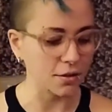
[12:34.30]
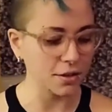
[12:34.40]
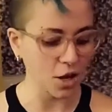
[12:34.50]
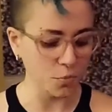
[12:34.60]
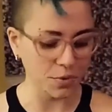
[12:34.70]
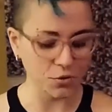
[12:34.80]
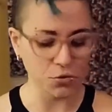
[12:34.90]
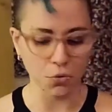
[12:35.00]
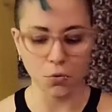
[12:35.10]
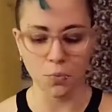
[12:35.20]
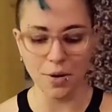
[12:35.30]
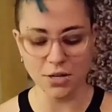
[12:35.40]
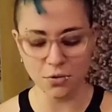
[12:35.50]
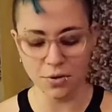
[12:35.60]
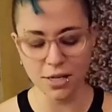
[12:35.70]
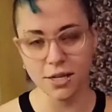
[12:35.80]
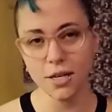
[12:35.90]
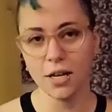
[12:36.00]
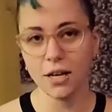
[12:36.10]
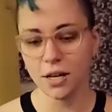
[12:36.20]
helping to beta read
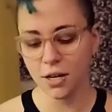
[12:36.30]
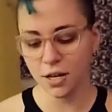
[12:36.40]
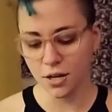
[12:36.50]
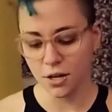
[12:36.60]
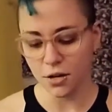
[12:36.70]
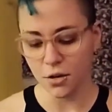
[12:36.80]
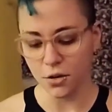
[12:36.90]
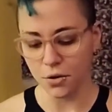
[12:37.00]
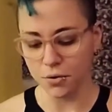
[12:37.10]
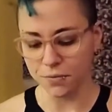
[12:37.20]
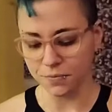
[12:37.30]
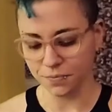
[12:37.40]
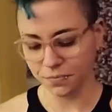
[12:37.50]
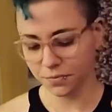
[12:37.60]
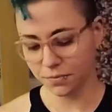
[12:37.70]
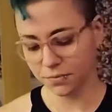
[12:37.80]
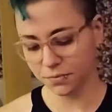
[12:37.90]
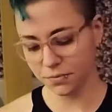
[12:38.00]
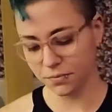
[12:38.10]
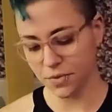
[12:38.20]
her
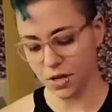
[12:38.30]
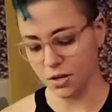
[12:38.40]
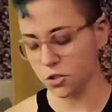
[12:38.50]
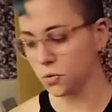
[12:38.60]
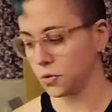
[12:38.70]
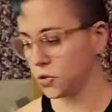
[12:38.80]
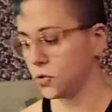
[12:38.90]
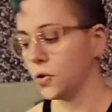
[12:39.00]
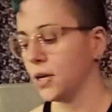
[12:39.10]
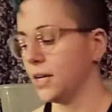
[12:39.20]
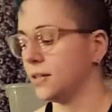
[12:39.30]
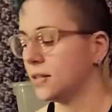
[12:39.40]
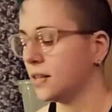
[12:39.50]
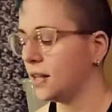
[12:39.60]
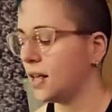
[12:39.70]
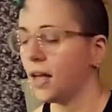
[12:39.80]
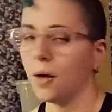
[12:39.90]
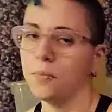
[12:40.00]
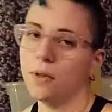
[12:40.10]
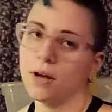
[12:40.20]
short story
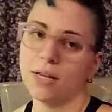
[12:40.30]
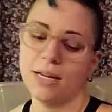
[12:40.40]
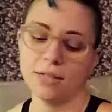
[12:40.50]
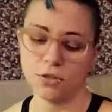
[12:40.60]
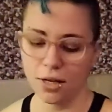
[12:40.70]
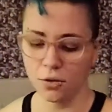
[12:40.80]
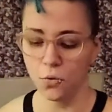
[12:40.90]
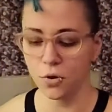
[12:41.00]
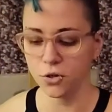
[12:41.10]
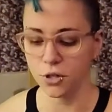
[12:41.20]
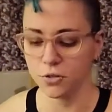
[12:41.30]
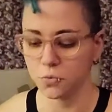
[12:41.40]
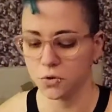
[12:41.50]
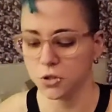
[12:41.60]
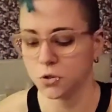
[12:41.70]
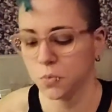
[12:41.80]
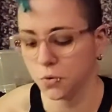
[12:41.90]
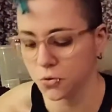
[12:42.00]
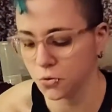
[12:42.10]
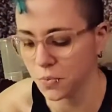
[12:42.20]
Hemlock and Exile Origins, which is
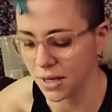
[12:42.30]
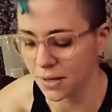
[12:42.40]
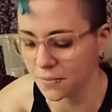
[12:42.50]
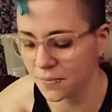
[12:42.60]
supposed to be